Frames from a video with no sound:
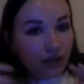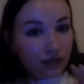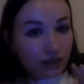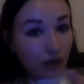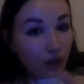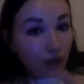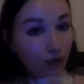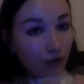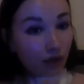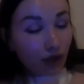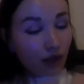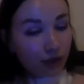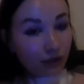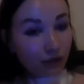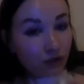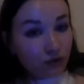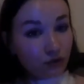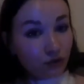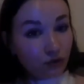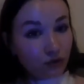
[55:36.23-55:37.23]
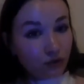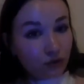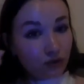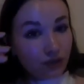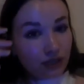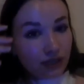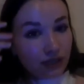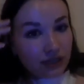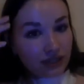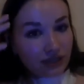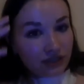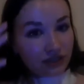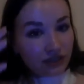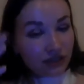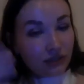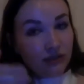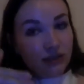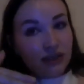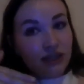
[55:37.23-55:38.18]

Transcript: And I would like to still